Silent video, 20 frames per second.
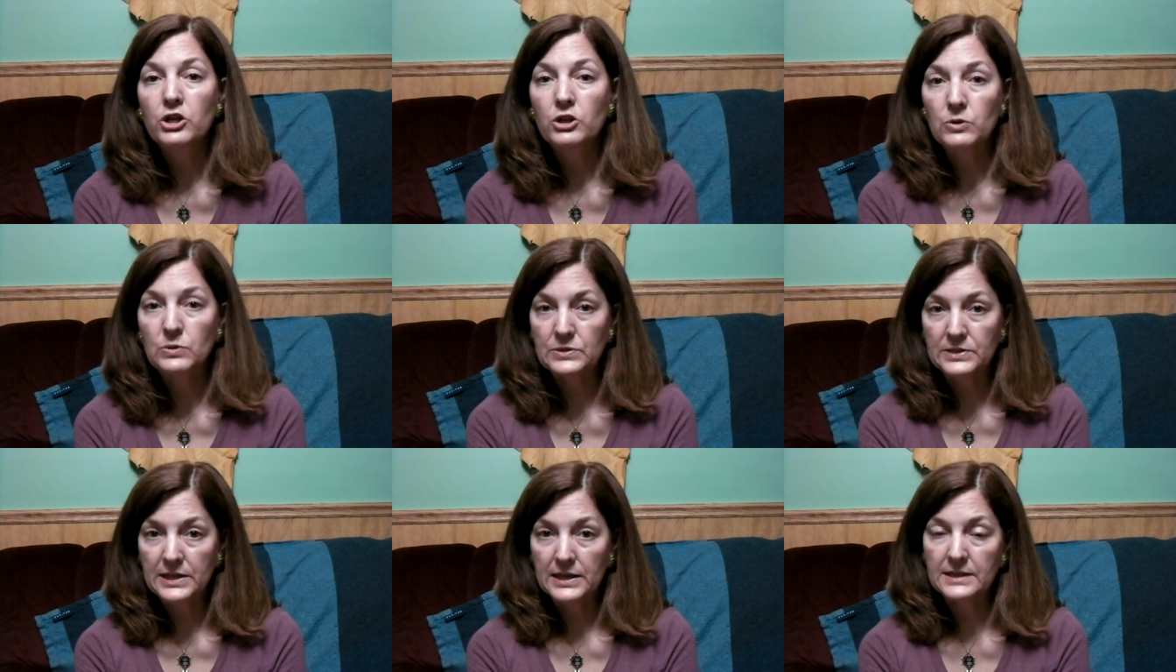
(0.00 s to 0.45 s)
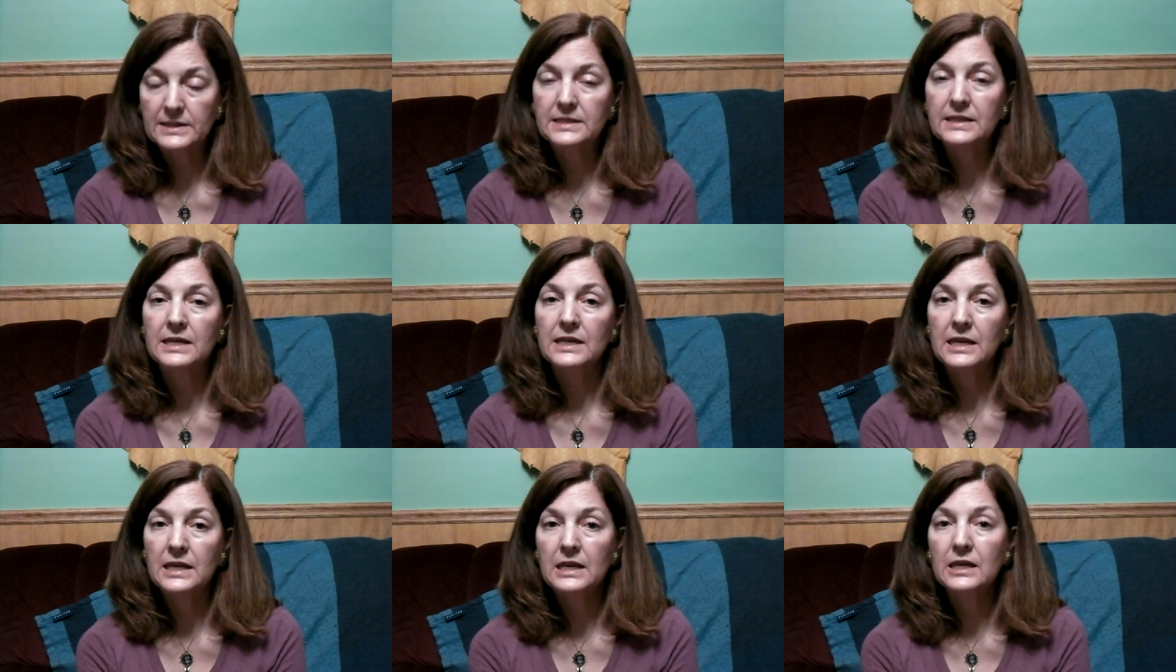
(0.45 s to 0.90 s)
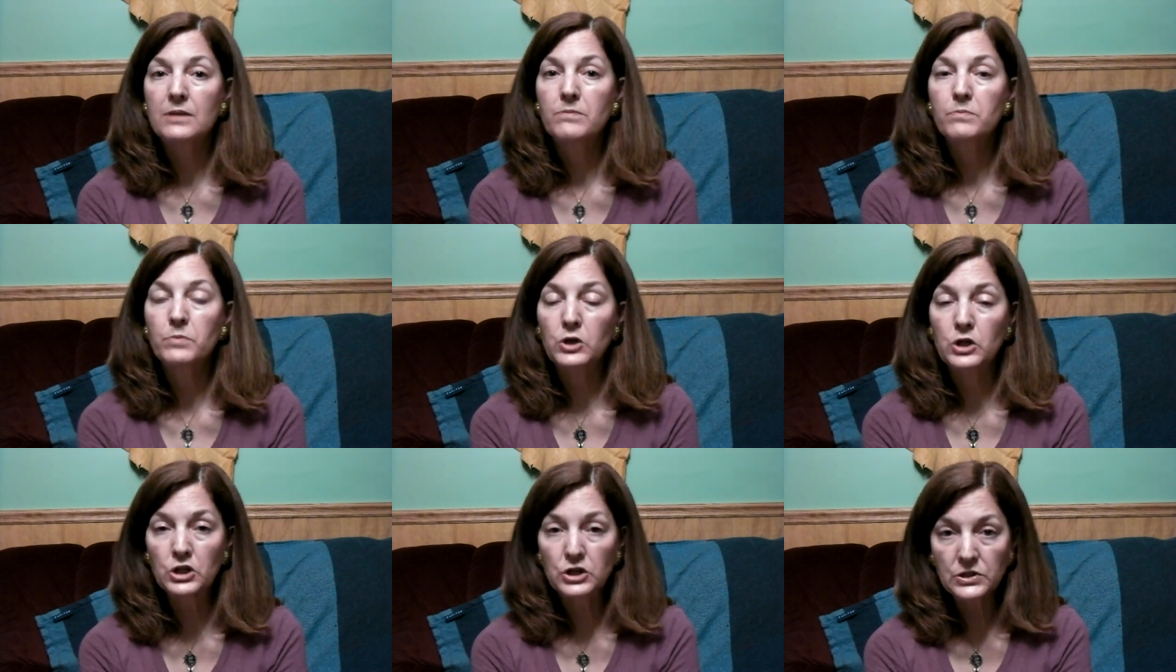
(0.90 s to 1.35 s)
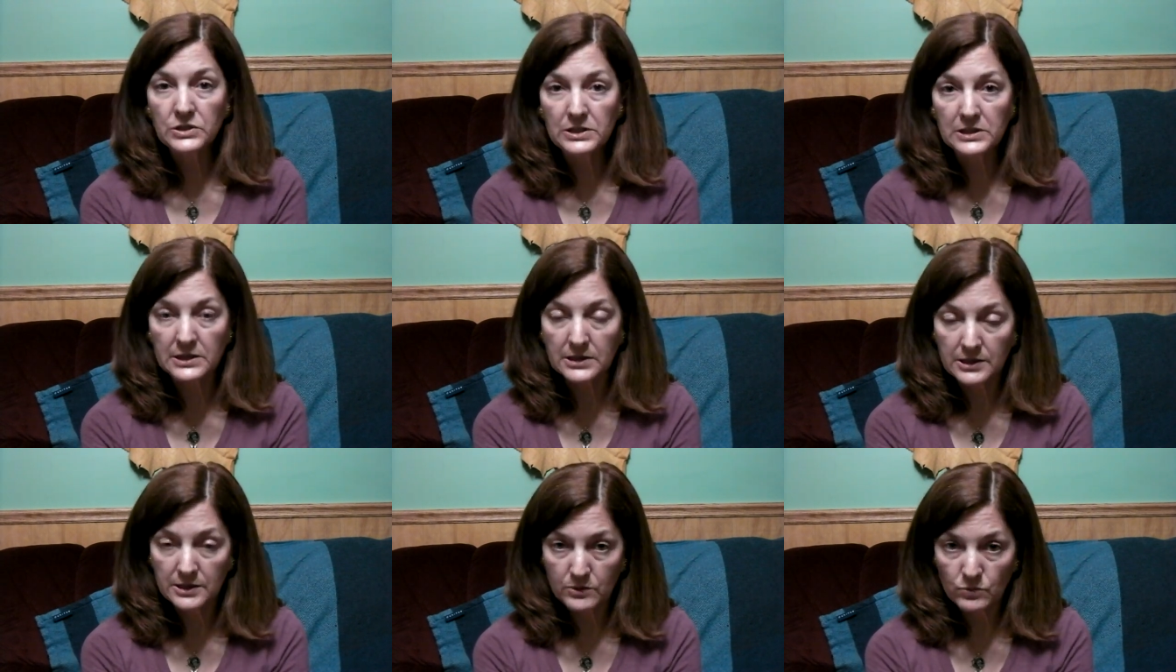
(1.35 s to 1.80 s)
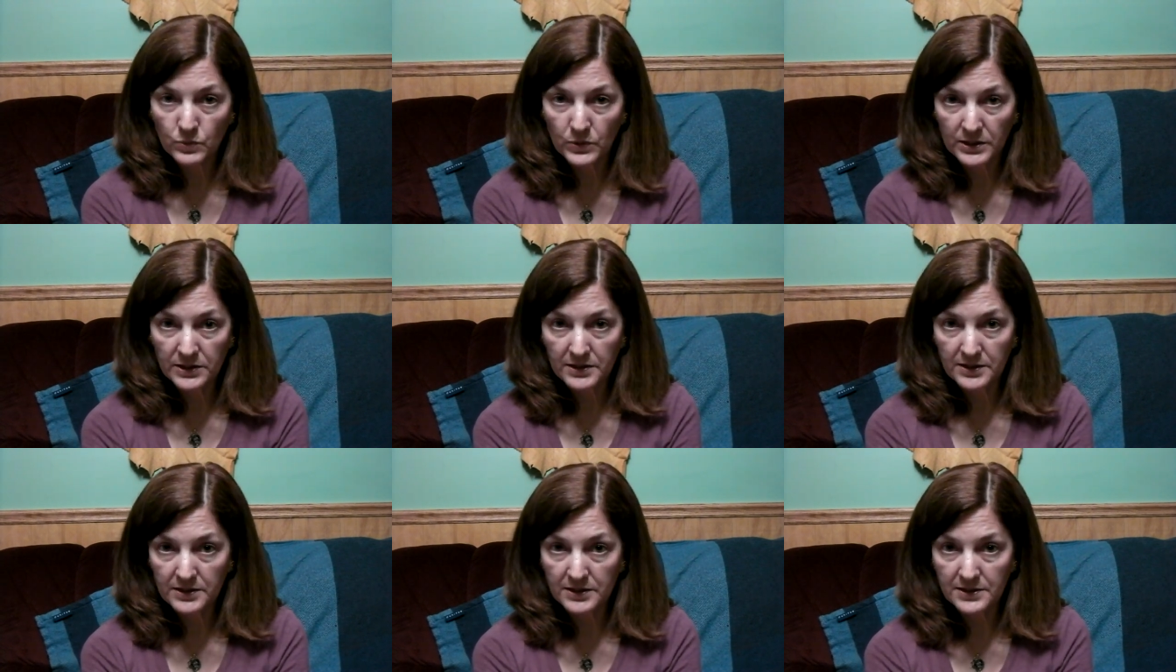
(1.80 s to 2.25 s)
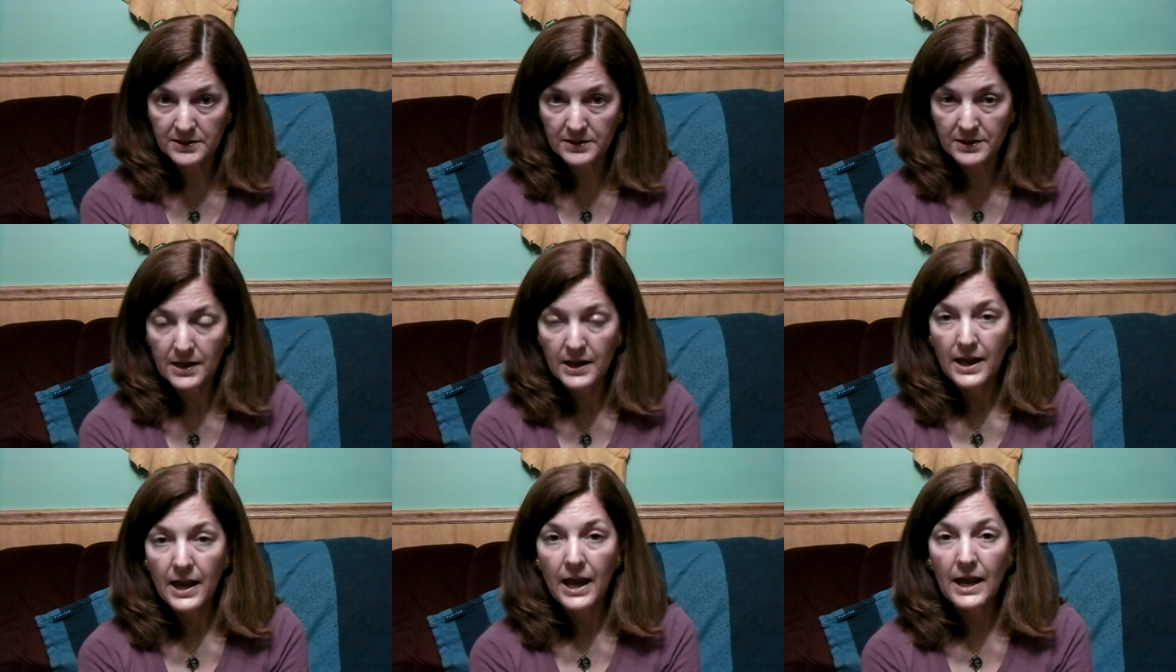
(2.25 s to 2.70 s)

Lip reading: who says that he personally witnessed